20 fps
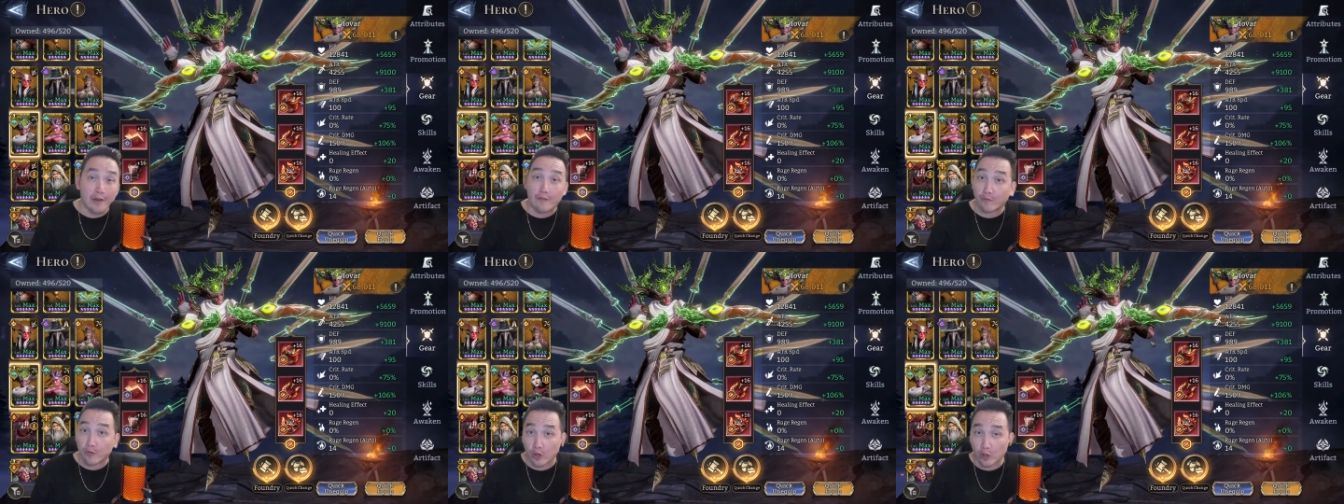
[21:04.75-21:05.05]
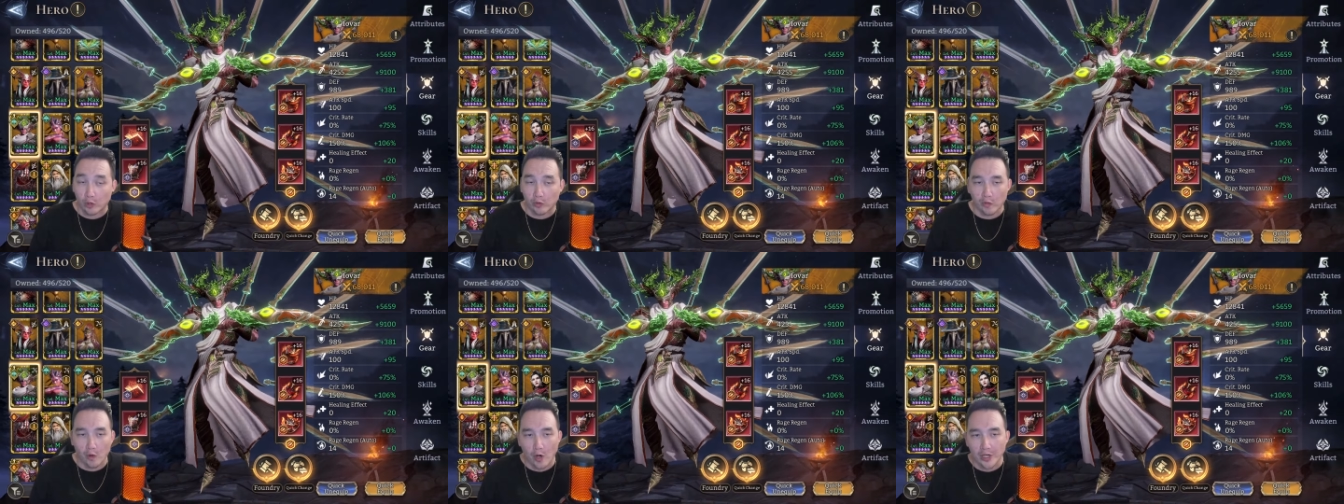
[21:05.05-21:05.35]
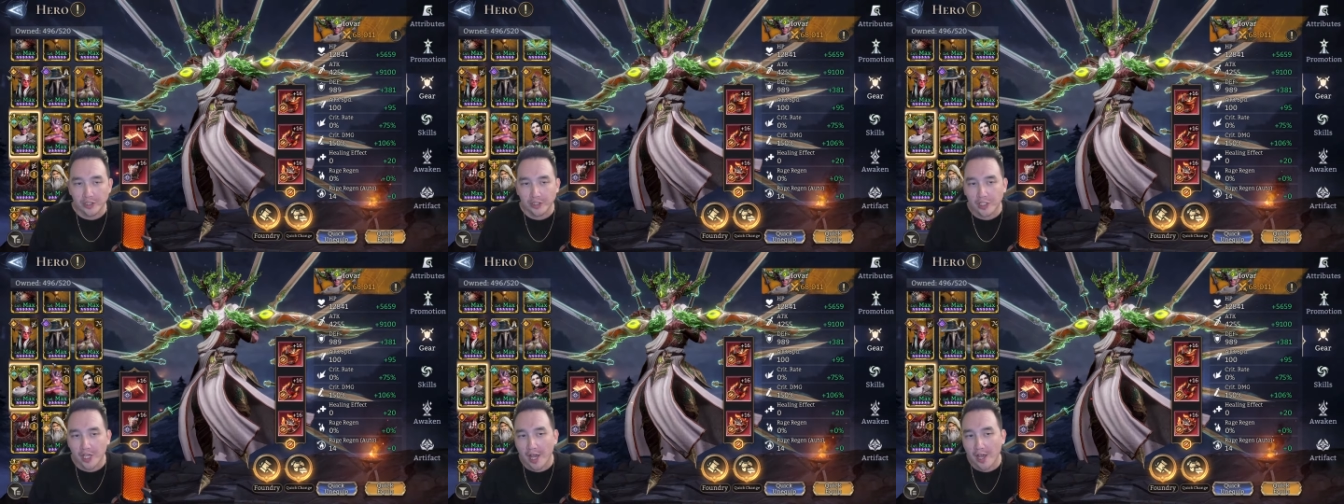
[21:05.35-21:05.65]
Infernal
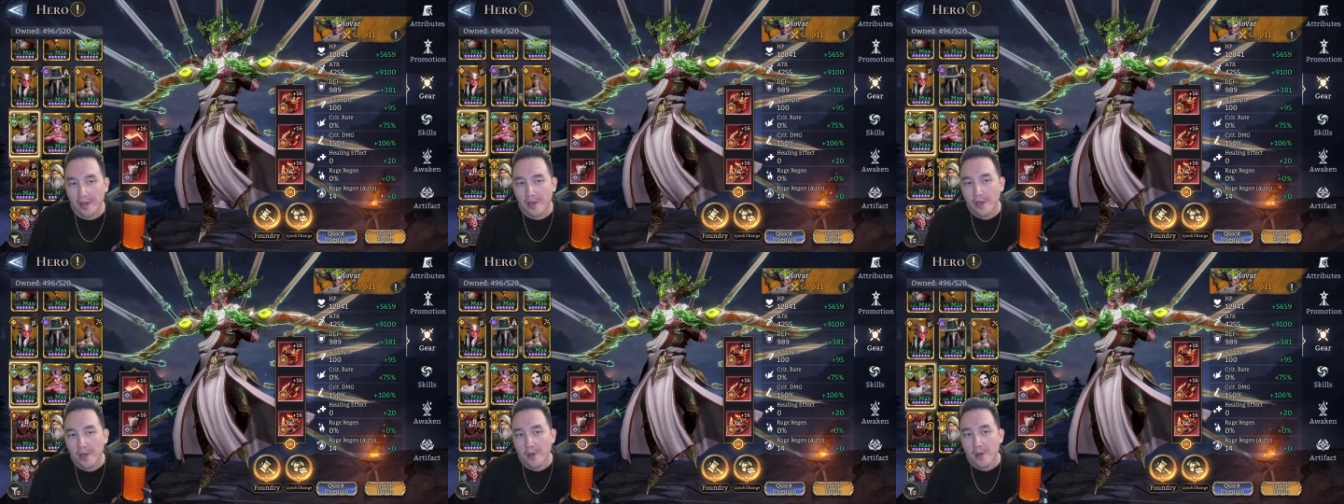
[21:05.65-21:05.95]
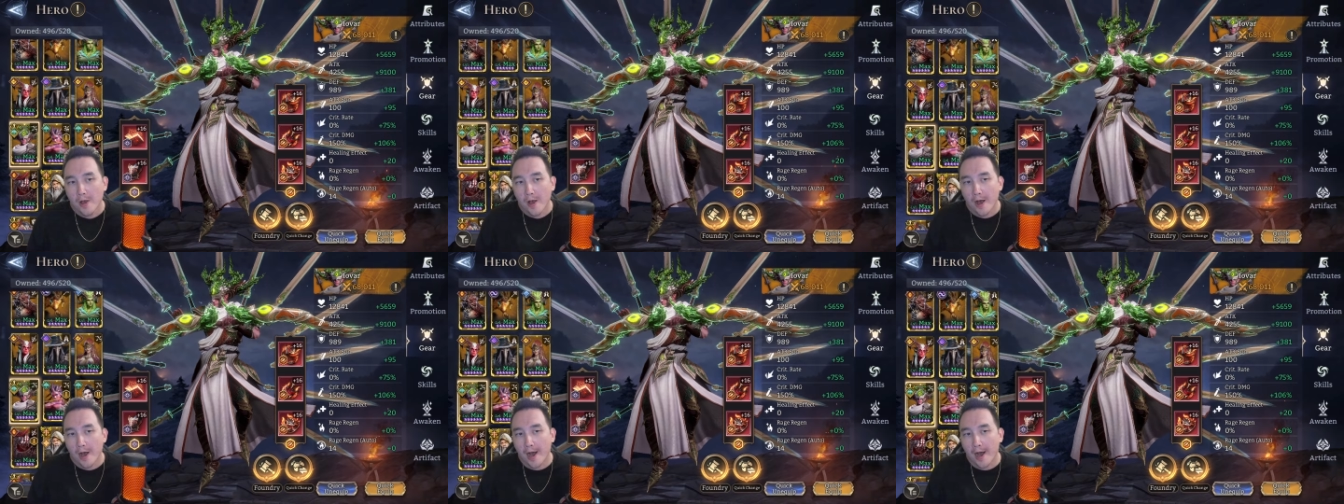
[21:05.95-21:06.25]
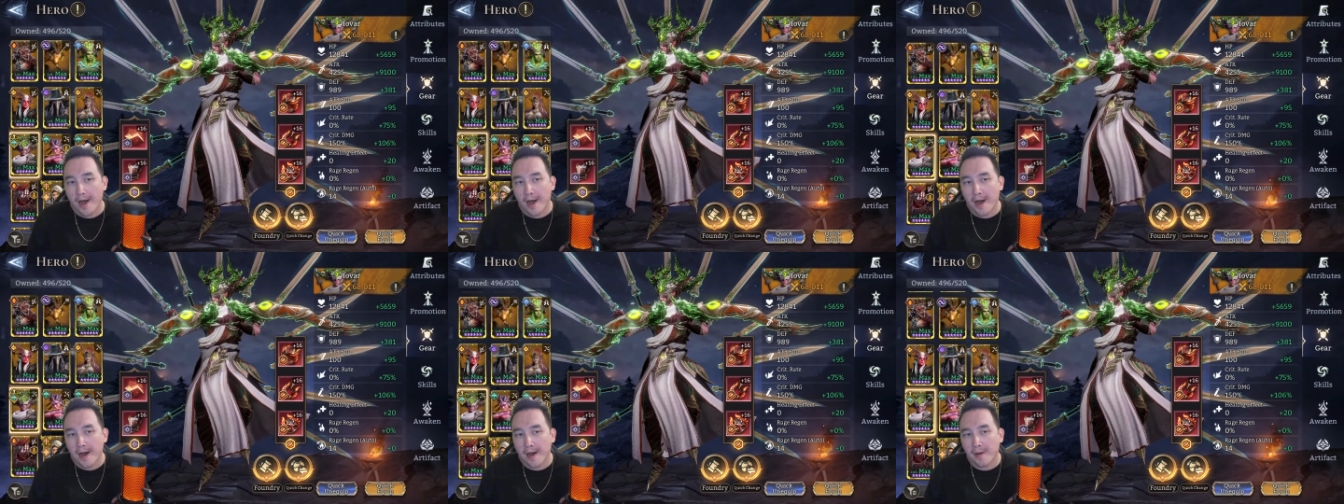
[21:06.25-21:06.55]
Roar set.
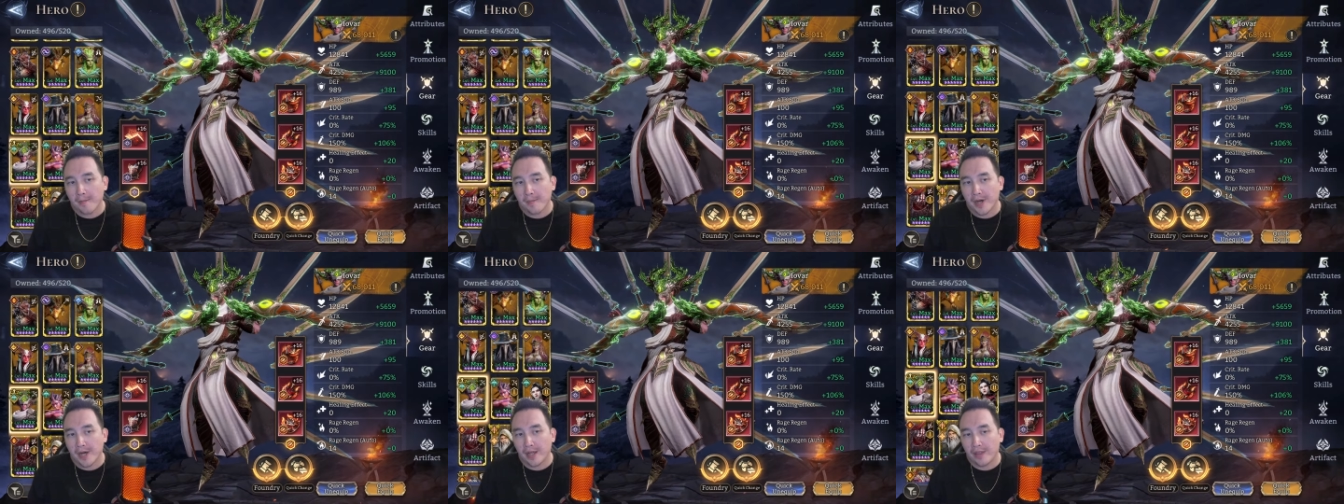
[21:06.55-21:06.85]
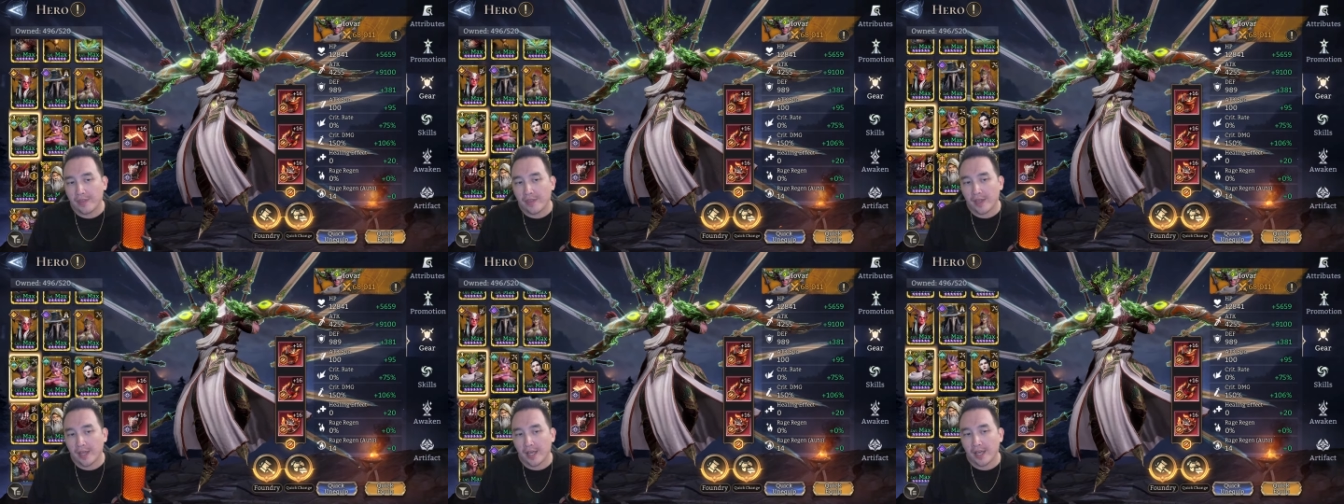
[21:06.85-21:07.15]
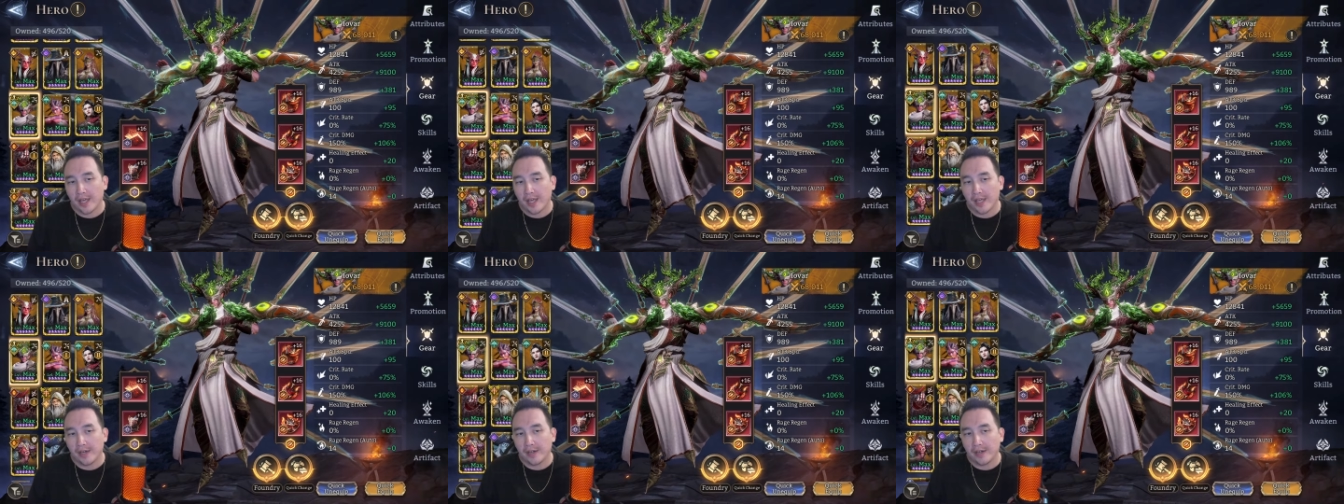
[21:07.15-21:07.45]
Um,
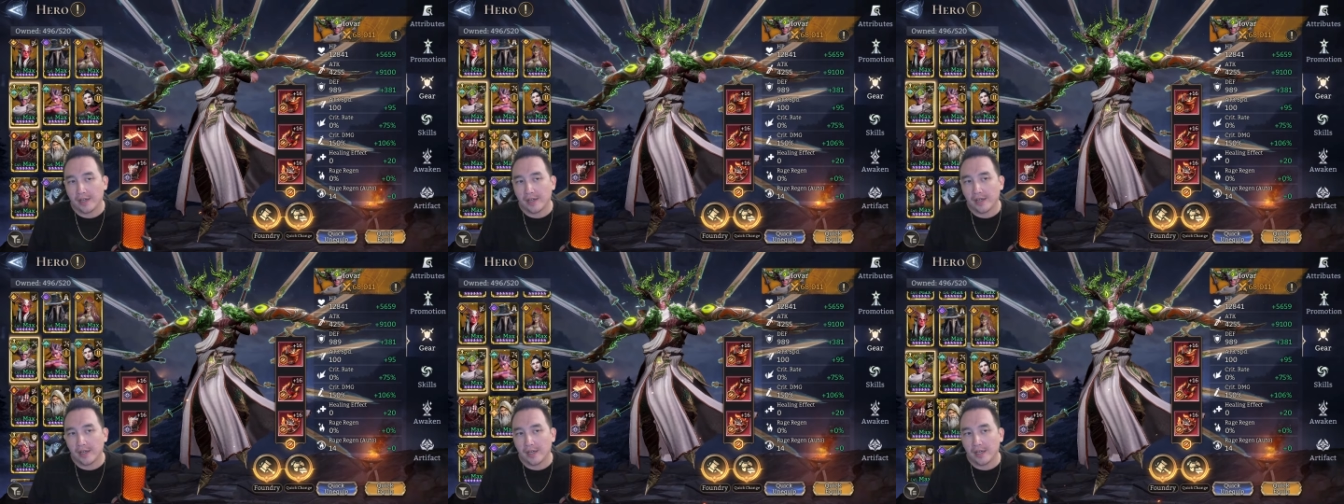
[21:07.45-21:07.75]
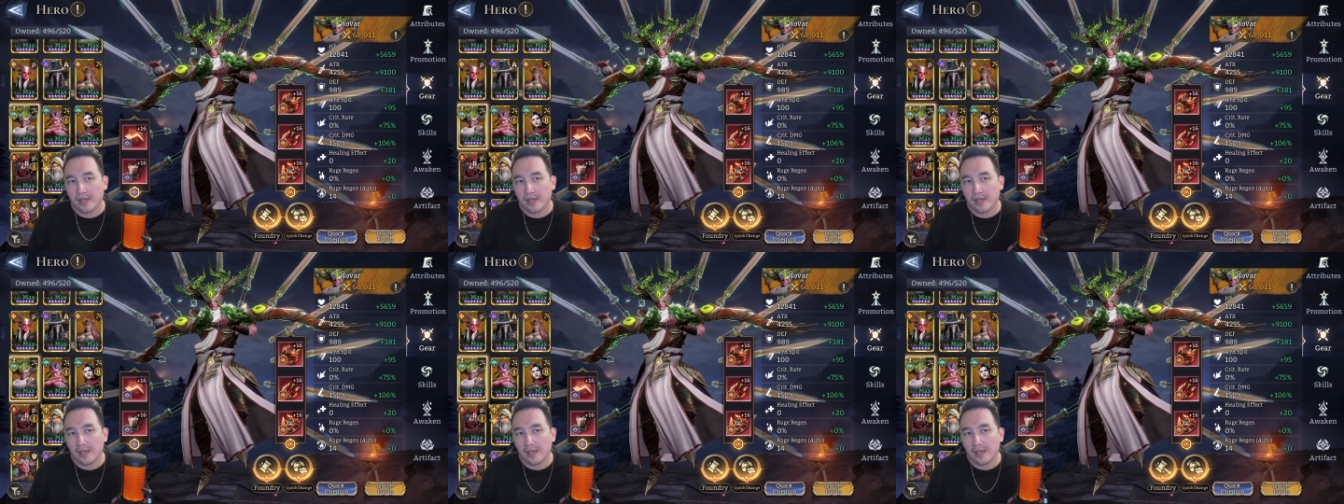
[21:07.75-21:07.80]
then,